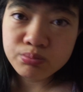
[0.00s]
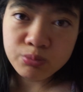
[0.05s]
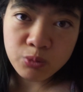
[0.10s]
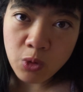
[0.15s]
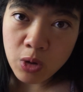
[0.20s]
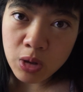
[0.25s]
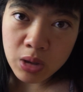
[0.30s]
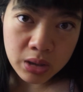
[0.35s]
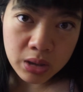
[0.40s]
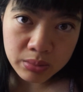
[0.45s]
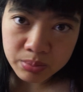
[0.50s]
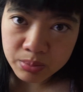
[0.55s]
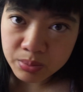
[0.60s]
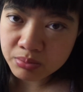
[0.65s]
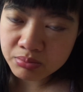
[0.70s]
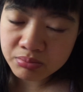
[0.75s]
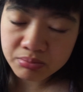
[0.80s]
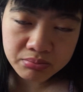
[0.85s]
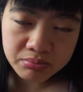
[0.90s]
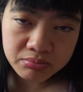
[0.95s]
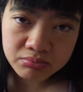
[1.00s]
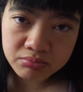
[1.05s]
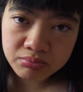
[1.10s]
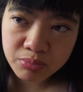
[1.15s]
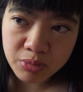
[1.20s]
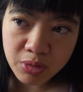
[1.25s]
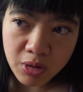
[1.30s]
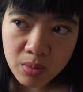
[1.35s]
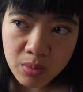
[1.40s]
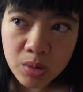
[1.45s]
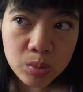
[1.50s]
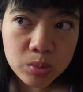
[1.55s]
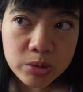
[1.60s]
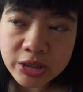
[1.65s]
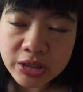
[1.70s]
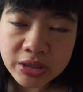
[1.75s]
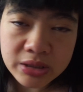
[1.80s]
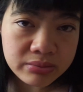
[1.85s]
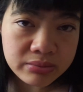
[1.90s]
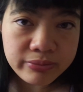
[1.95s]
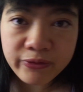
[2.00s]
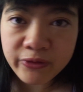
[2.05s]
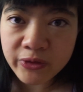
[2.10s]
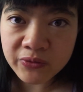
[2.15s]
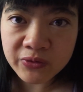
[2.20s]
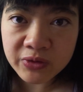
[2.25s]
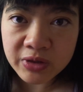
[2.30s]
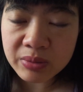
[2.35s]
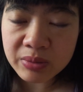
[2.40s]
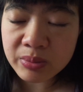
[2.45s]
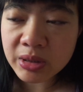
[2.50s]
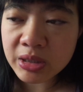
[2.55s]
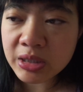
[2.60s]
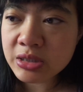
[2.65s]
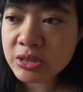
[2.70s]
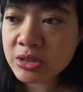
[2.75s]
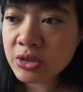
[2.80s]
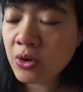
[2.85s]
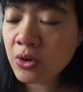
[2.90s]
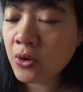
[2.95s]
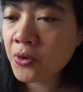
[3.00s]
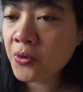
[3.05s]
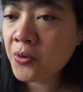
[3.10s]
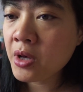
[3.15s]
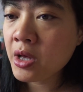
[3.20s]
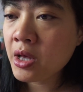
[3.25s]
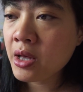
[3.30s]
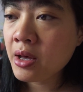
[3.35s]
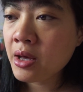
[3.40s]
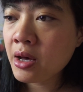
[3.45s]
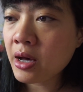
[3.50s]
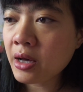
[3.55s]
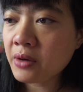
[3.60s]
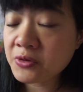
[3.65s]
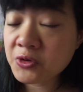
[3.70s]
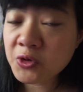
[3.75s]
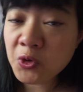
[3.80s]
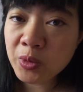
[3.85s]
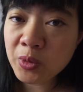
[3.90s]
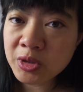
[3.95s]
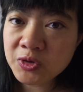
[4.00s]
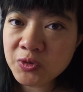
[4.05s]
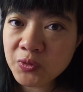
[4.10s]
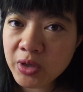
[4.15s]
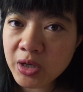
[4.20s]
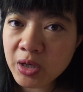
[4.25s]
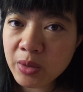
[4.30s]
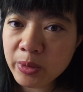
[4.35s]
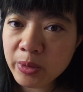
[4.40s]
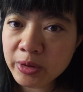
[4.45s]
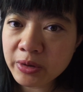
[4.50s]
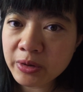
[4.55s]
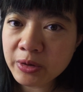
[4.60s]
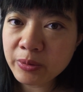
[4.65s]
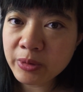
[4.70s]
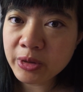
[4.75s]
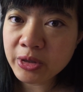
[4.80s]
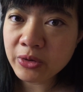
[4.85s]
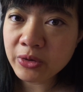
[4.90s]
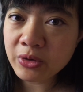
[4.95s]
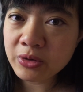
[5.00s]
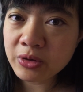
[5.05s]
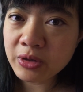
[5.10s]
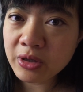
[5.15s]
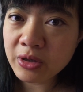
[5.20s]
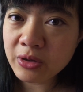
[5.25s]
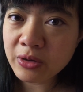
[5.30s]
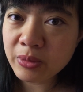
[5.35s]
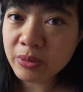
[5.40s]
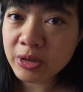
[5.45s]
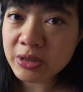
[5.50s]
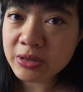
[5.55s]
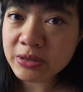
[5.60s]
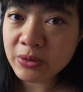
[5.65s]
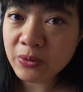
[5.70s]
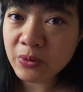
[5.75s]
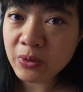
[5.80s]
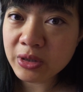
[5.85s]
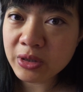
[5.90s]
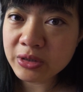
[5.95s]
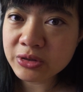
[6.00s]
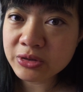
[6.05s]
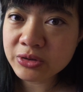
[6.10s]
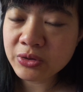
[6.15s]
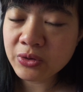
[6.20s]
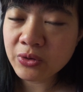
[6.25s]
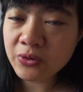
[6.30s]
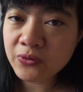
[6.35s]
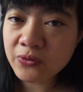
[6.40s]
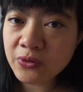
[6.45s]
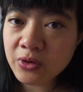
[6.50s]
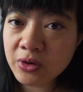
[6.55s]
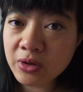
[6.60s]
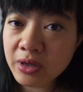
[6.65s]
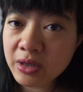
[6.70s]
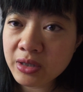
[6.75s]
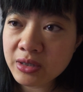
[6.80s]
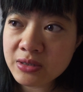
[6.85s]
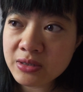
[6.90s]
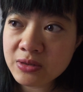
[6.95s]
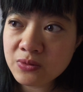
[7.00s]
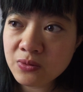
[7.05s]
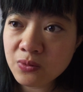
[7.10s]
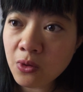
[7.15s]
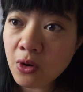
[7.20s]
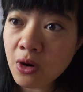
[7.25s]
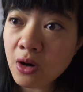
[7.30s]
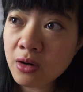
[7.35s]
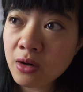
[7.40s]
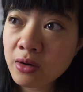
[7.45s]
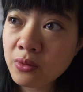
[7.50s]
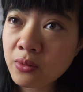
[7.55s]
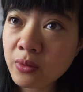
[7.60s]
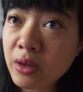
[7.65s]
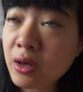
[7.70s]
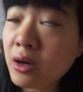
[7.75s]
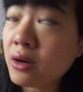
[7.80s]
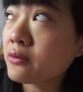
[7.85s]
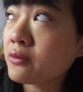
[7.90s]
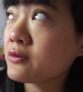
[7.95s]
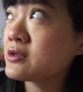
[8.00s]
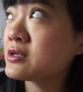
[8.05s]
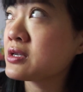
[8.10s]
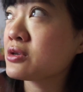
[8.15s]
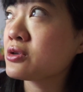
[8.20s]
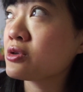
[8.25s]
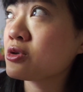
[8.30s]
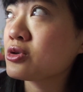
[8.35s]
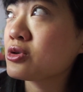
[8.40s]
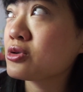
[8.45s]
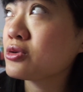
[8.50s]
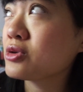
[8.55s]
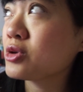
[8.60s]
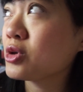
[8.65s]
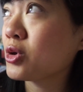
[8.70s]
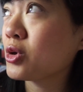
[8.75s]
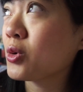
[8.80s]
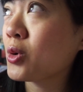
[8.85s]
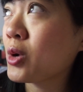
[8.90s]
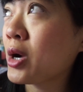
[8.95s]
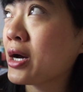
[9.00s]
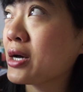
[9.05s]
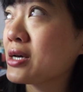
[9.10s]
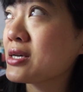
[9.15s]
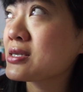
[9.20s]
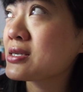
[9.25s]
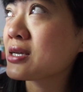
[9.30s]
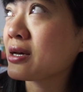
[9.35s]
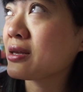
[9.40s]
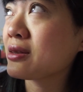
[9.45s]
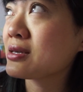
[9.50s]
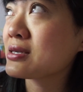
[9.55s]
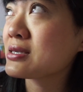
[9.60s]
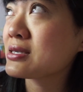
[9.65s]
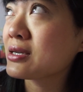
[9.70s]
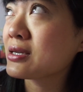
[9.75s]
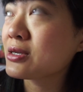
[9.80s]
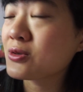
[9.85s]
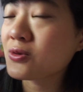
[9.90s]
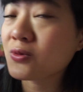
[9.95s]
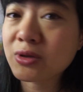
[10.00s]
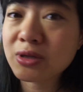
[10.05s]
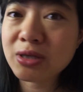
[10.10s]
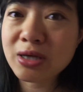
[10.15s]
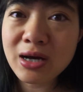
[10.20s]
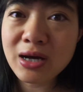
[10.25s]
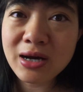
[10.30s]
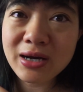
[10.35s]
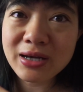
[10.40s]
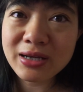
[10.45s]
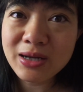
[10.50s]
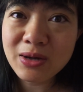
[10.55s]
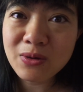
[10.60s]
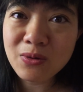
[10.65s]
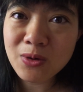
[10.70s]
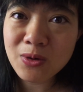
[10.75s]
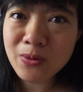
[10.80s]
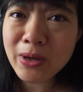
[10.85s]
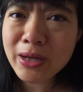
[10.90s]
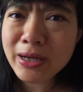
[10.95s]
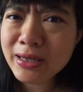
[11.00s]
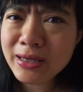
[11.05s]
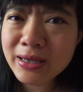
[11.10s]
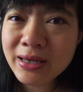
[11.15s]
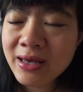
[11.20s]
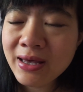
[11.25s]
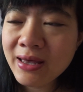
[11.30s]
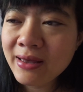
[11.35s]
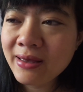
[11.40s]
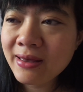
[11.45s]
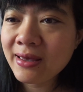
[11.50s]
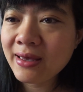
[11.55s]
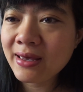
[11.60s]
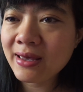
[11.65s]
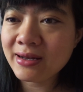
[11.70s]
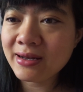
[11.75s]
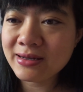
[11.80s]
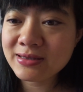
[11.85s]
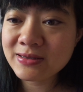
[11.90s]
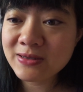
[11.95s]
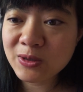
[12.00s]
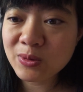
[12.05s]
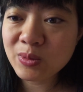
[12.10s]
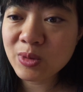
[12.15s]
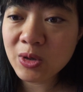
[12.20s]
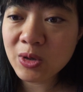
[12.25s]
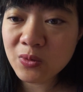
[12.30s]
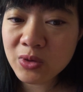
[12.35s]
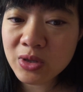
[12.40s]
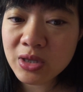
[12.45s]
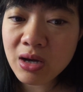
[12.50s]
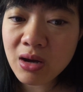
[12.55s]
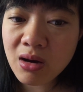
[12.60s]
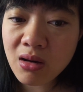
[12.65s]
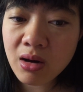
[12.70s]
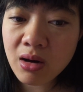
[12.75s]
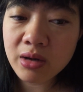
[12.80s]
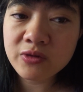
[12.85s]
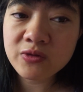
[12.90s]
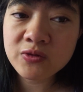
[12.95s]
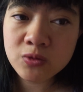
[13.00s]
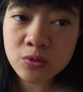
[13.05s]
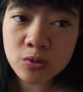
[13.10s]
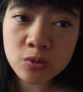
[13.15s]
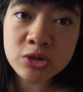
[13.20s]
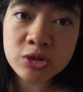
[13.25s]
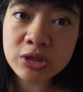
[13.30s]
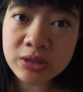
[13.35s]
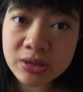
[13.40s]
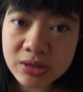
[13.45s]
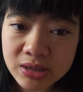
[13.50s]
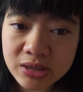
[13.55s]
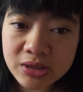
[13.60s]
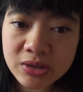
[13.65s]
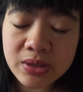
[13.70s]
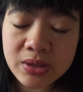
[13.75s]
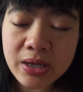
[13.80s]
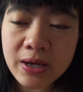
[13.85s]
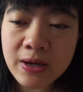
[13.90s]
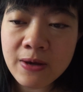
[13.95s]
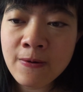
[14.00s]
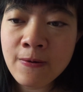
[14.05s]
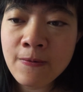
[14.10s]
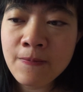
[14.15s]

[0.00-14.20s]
Woke up probably 15 minutes ago. I was hoping to wake up a little bit earlier because I wanted to go for a nice walk without such, you know, high sun. The sun is really high now already, and it's going to be a really hot, scorching day today.